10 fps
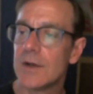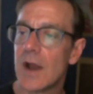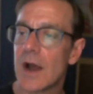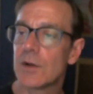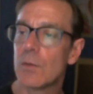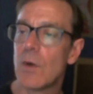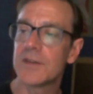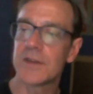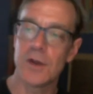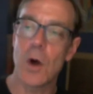Doctor
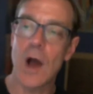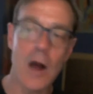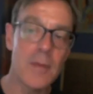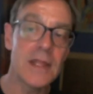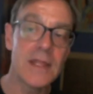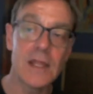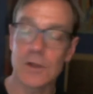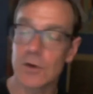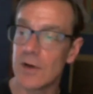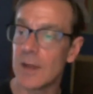wants to know how many
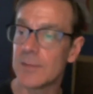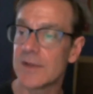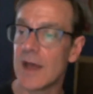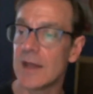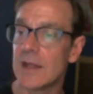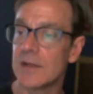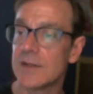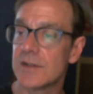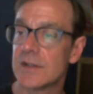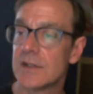kilograms that is.